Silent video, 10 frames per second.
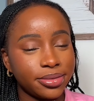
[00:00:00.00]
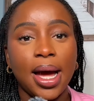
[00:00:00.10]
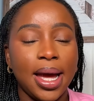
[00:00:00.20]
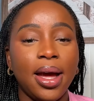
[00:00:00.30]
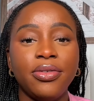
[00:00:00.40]

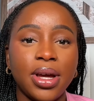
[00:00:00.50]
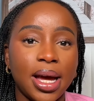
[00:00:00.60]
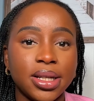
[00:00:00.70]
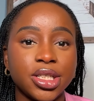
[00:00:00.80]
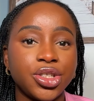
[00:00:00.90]
I have
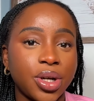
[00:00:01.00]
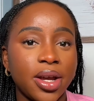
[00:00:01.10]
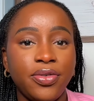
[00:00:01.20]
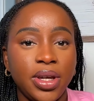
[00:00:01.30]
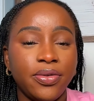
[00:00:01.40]
had dry
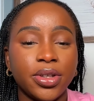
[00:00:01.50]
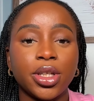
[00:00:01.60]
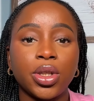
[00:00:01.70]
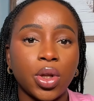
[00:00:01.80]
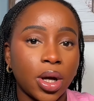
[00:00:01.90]
feet for
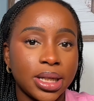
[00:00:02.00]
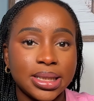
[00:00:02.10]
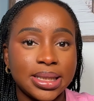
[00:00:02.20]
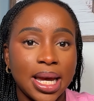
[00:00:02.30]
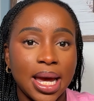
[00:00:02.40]
the
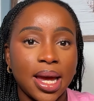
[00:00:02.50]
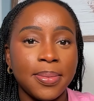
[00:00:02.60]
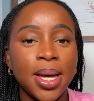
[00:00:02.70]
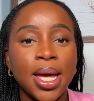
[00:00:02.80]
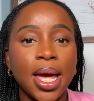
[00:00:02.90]
longest
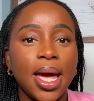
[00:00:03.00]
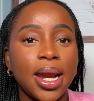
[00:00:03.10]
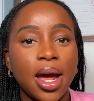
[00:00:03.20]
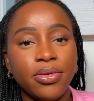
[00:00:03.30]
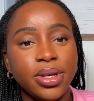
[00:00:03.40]
time, and
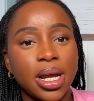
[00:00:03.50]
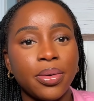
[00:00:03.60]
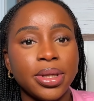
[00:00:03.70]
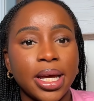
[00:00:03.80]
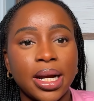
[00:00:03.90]
every now
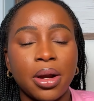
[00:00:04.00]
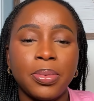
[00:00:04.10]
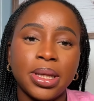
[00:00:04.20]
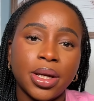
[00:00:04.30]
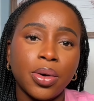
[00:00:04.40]
and then I would
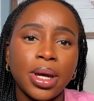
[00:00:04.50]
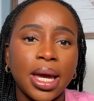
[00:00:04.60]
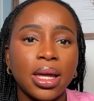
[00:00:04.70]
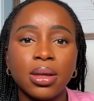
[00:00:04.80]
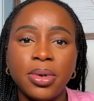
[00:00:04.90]
be like,
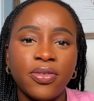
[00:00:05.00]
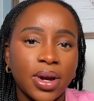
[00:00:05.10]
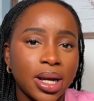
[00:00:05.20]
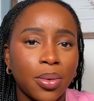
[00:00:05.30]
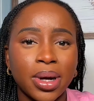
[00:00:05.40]
okay, let me
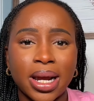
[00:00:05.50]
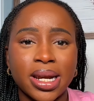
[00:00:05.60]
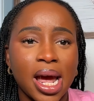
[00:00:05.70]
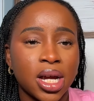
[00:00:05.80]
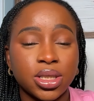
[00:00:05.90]
find out what I
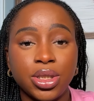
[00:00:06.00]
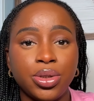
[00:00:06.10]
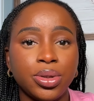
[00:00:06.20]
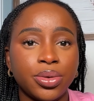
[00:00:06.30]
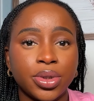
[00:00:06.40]
can actually
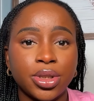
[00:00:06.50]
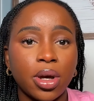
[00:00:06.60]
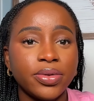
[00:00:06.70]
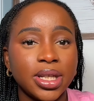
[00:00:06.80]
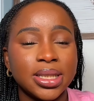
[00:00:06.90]
do to
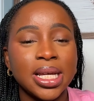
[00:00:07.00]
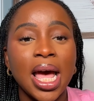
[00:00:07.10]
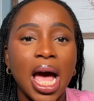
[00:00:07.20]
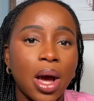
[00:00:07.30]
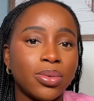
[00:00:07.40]
resolve this.
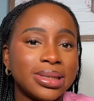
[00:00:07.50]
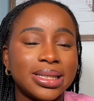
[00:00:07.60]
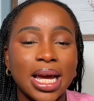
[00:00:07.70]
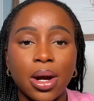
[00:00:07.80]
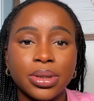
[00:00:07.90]
I would
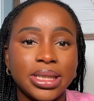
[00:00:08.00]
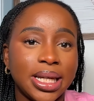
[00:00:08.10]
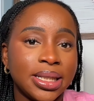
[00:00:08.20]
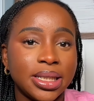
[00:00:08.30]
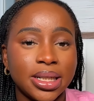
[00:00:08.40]
scour the
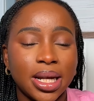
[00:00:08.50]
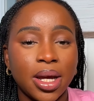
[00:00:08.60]
internet